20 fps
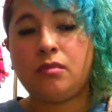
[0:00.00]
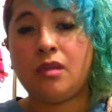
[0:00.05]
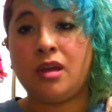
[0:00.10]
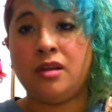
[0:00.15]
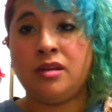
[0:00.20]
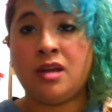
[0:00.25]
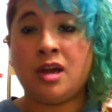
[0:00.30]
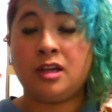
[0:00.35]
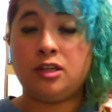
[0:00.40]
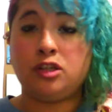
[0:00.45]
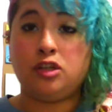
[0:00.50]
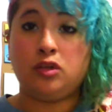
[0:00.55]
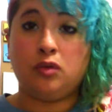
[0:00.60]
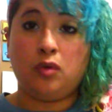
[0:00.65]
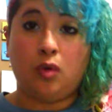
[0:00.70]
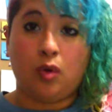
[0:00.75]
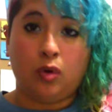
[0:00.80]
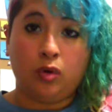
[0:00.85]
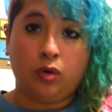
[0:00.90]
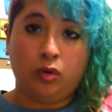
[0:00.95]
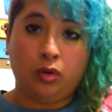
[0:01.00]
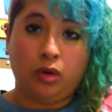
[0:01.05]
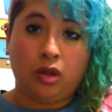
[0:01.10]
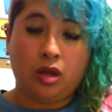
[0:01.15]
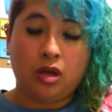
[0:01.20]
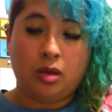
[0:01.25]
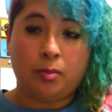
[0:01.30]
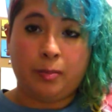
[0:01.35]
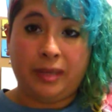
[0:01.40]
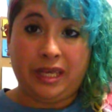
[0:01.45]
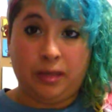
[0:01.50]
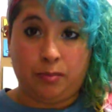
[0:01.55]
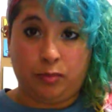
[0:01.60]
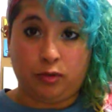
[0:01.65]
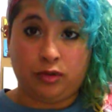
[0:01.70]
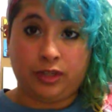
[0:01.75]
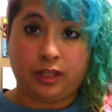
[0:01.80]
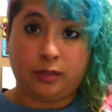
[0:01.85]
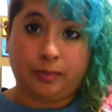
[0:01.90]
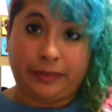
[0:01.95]
Not to all
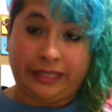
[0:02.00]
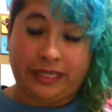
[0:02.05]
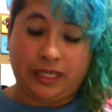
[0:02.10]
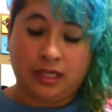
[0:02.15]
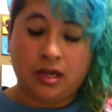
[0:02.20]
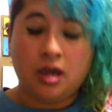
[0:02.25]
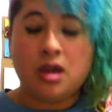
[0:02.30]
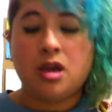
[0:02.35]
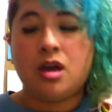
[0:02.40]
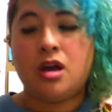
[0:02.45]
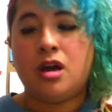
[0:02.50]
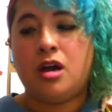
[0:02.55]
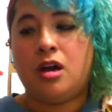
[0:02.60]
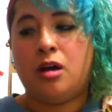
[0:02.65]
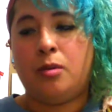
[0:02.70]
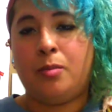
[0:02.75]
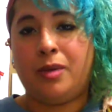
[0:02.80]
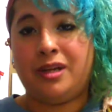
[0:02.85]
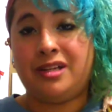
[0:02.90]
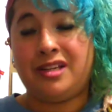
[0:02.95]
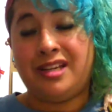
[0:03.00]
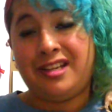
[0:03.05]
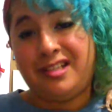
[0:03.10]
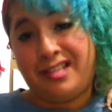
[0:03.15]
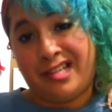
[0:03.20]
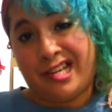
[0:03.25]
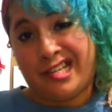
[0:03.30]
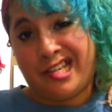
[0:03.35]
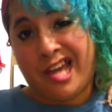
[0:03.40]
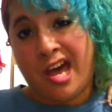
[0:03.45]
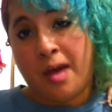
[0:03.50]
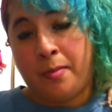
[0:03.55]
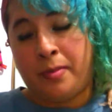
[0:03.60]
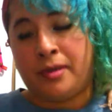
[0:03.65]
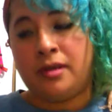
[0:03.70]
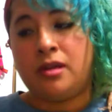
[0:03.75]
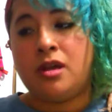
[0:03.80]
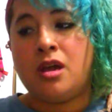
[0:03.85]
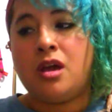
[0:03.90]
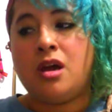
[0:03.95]
people that bleed, but it does
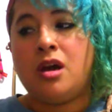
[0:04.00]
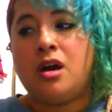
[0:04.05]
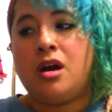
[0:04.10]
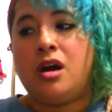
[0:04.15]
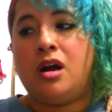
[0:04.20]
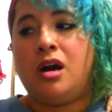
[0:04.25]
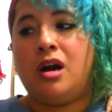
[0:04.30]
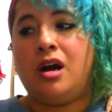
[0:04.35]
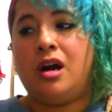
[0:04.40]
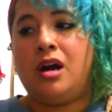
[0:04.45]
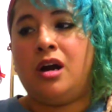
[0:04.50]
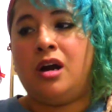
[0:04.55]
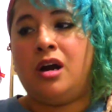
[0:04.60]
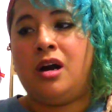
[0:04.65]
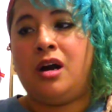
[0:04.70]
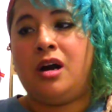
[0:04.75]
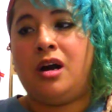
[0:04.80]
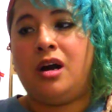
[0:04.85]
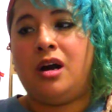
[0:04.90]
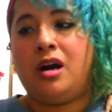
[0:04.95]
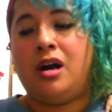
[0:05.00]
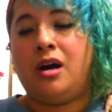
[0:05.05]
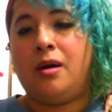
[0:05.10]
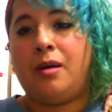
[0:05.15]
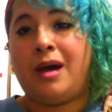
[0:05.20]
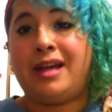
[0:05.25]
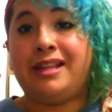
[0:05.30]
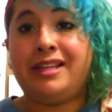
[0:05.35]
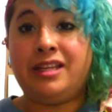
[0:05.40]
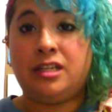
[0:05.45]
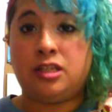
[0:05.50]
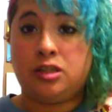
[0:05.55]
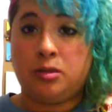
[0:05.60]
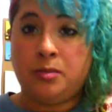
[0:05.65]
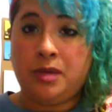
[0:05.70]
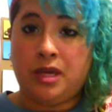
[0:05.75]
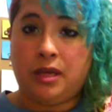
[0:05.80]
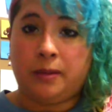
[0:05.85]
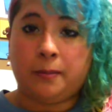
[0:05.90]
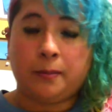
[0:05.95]
happen. At least to
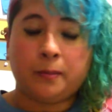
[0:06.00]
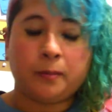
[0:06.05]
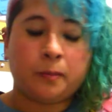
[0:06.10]
me.